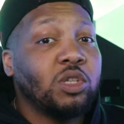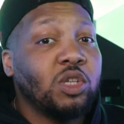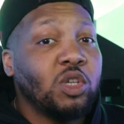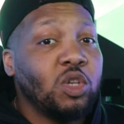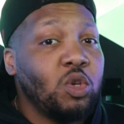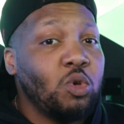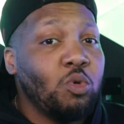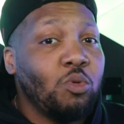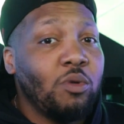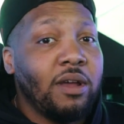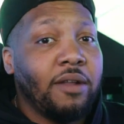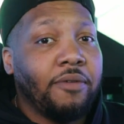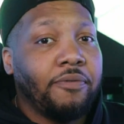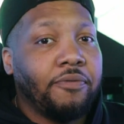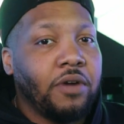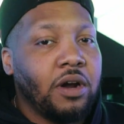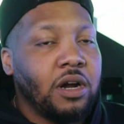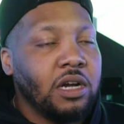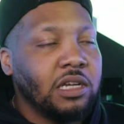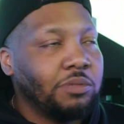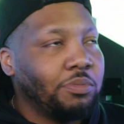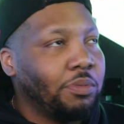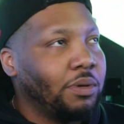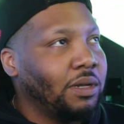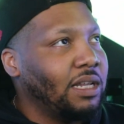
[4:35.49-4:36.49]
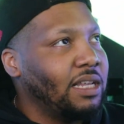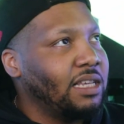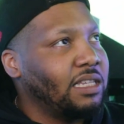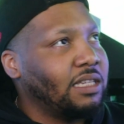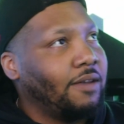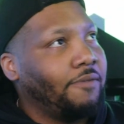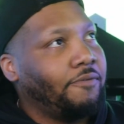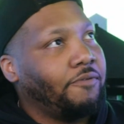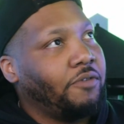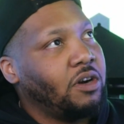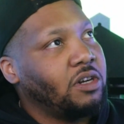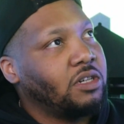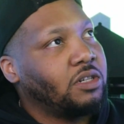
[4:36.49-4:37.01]
to you at first, but
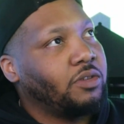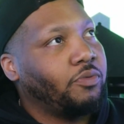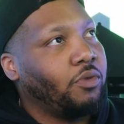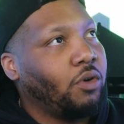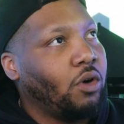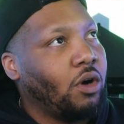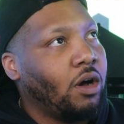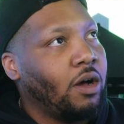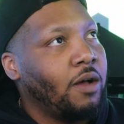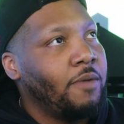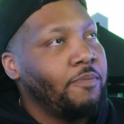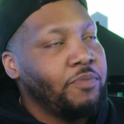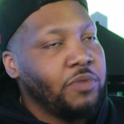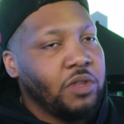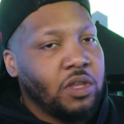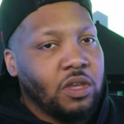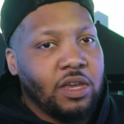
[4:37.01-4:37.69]
listen, first of all,